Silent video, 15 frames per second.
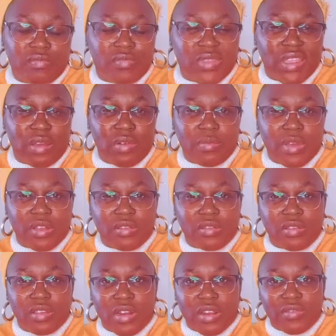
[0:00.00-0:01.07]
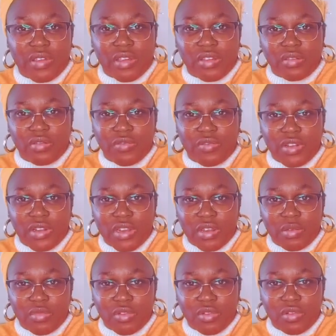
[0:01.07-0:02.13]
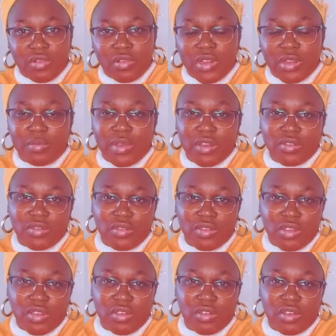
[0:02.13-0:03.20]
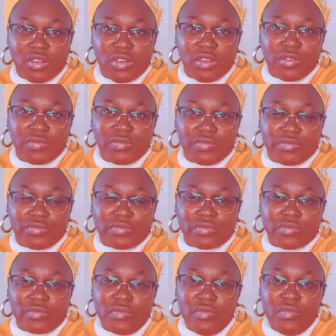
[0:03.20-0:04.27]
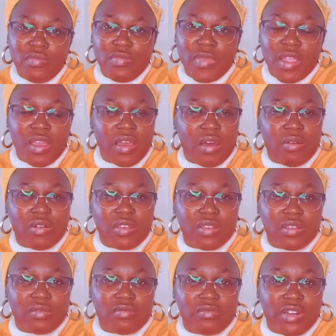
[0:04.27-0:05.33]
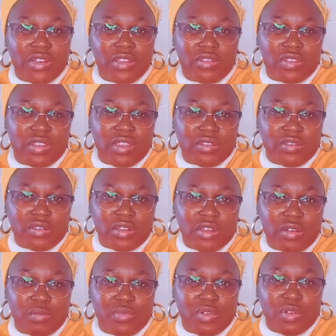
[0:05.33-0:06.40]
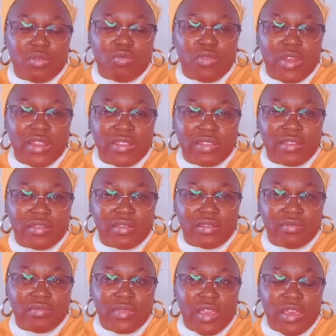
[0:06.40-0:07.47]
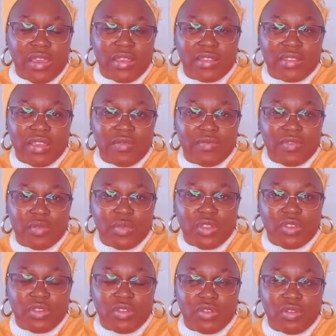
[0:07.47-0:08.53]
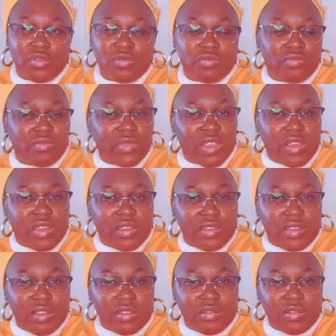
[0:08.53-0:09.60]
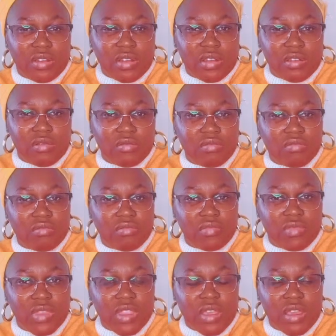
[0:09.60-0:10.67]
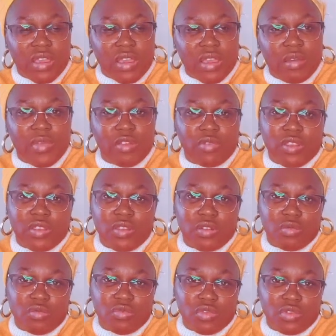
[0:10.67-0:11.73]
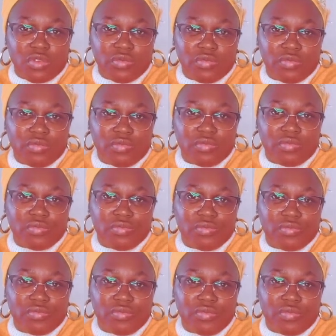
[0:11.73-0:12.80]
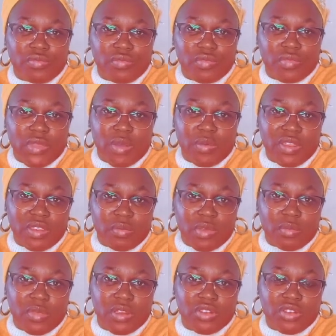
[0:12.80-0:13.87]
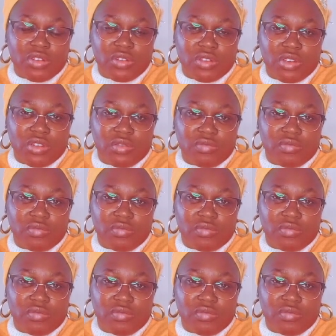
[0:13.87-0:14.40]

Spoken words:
I went back to South Africa to furthermore, then back to the UK. I wasn't ready to settle down, but when it's time for me to settle down, I met with someone. I met him in my church.